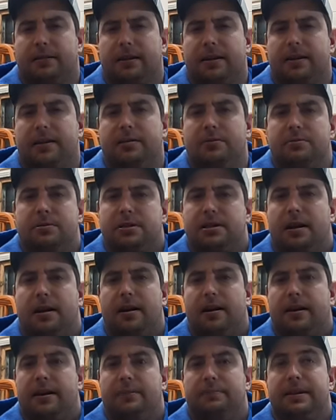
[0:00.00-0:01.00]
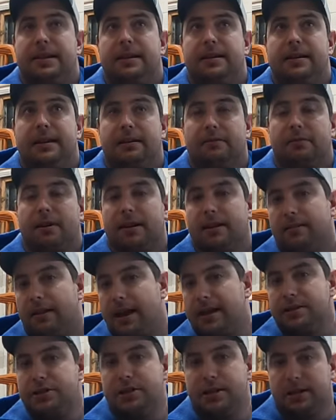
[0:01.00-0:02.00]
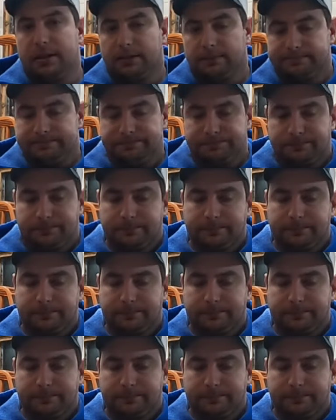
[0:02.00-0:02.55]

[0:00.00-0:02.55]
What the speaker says: that you saw me get running last year.